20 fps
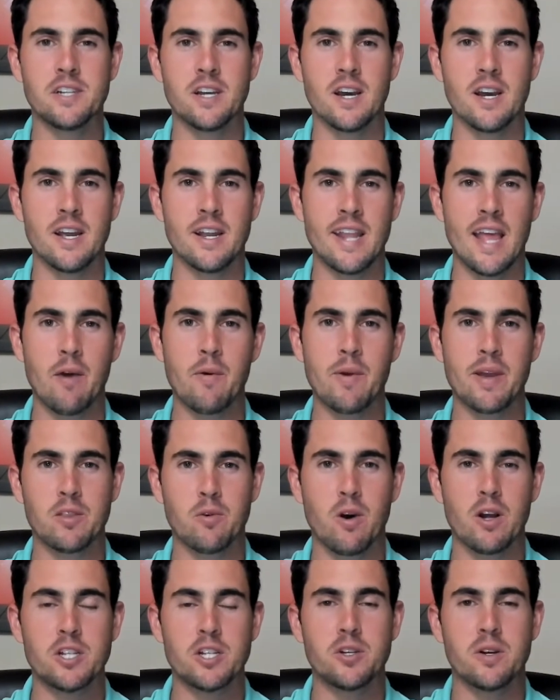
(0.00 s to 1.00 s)
And now we get to
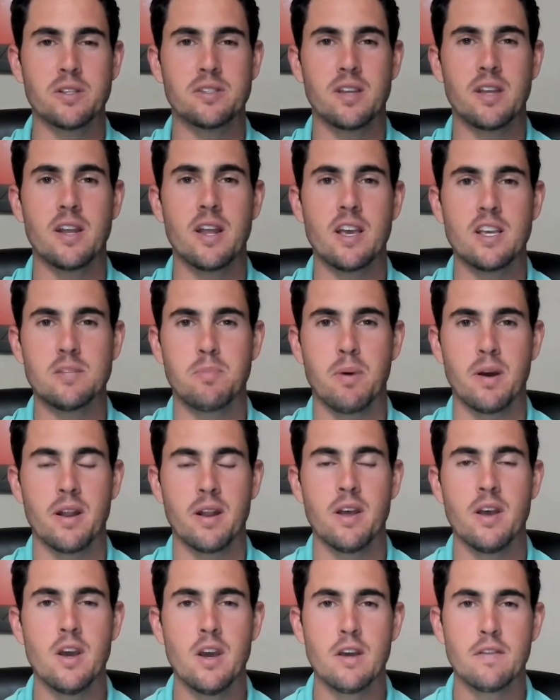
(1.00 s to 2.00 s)
watch you on Sundays.
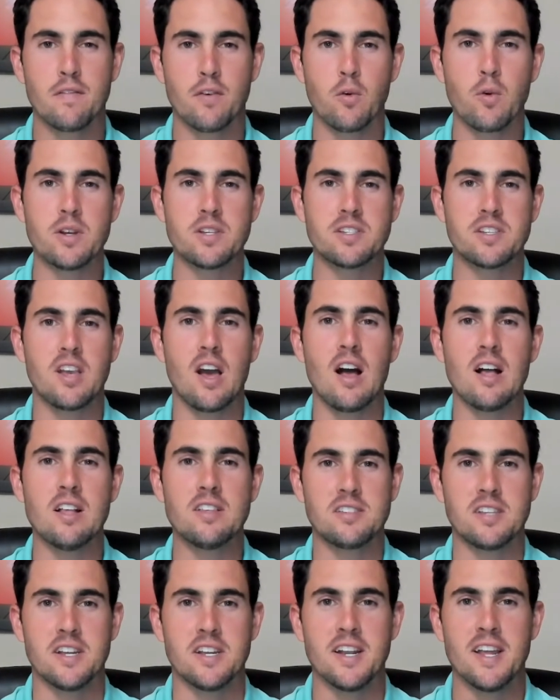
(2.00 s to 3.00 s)
But for
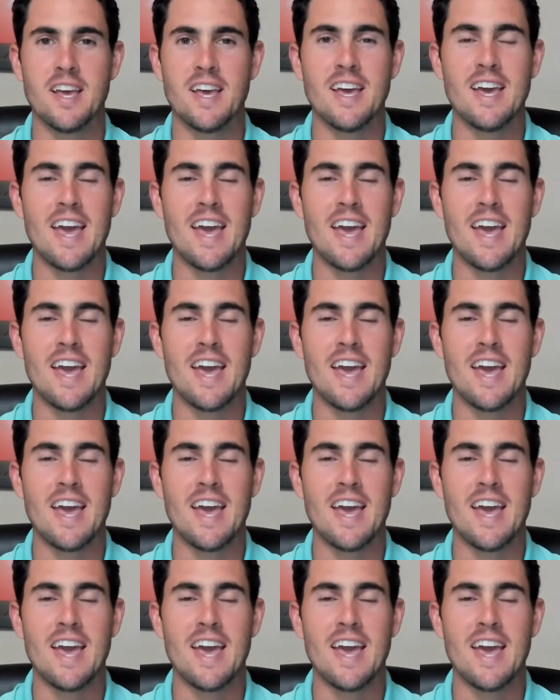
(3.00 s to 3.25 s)
Wisconsin,